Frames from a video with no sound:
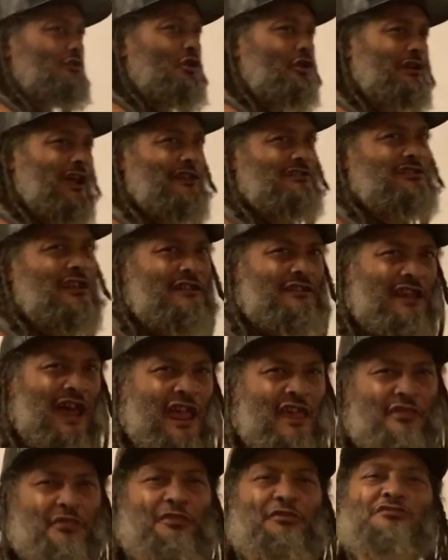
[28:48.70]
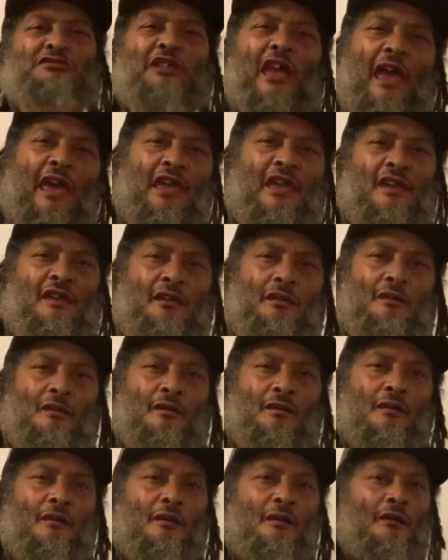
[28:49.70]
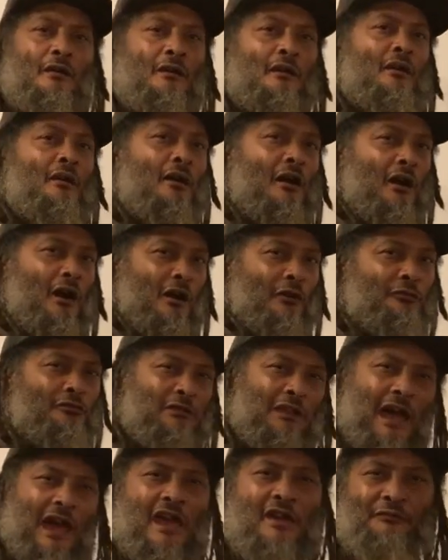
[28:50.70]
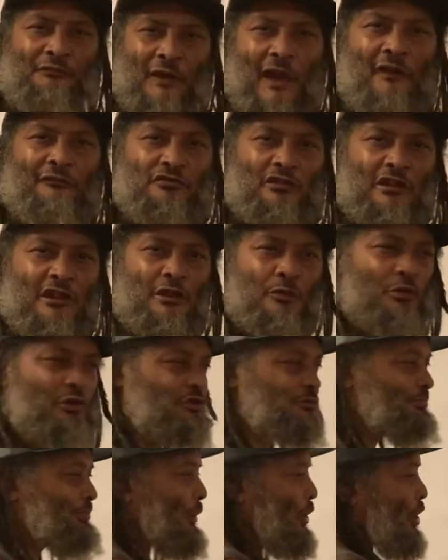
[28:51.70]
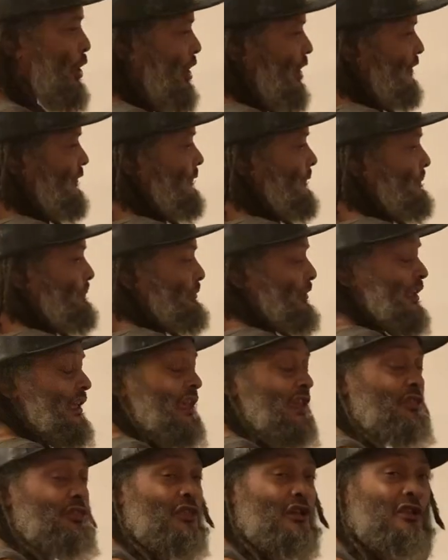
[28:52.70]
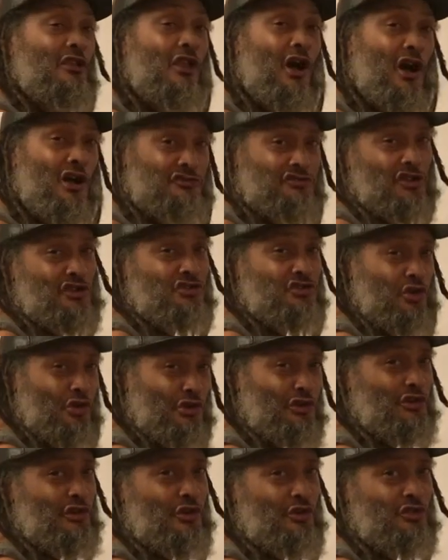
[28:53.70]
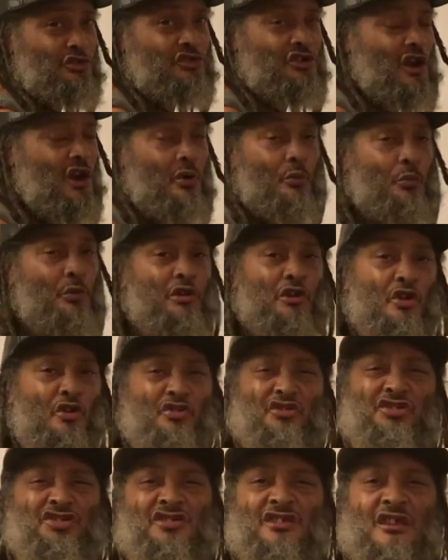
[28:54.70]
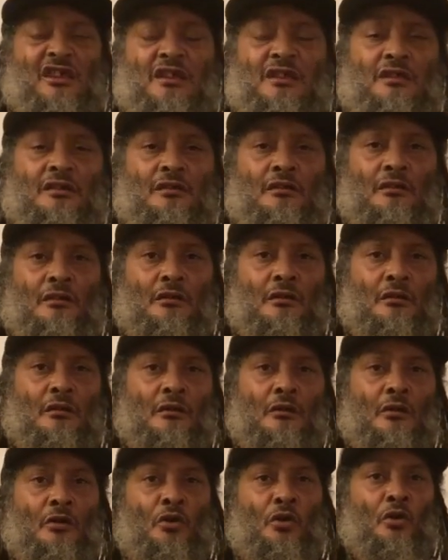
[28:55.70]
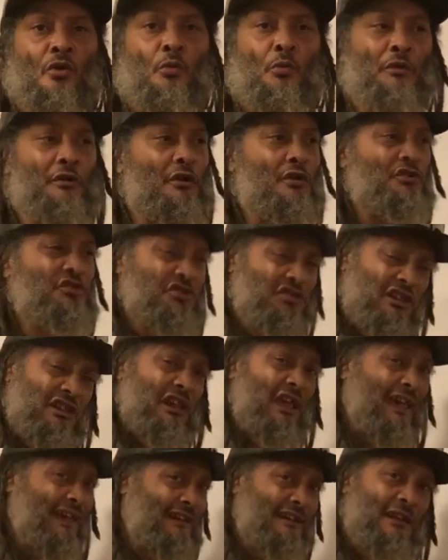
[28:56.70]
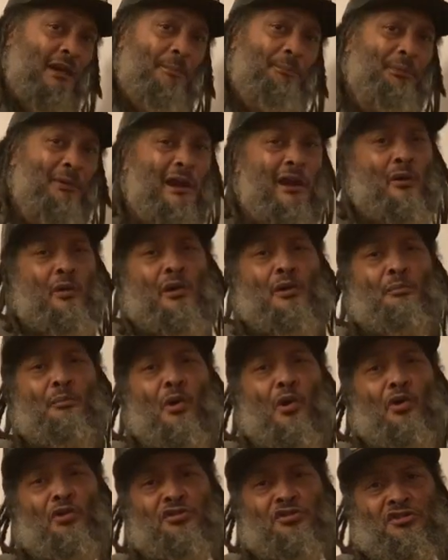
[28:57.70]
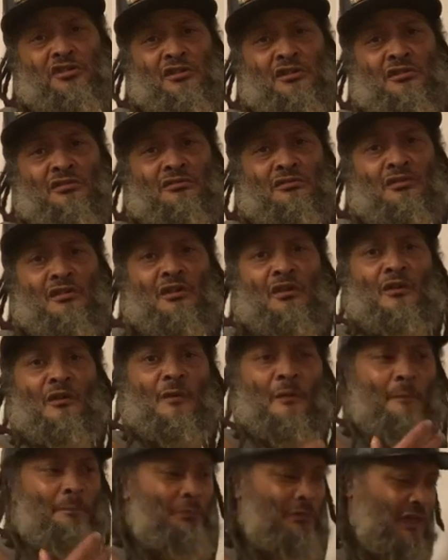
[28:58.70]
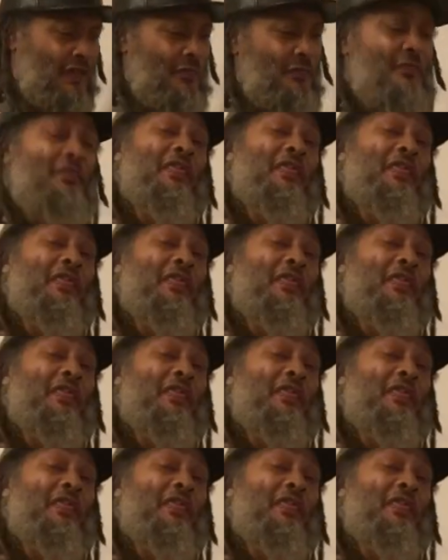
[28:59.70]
look at the ninth day of life after he was born, in the longitudinal chart, we don't see, we don't see any apparent motion in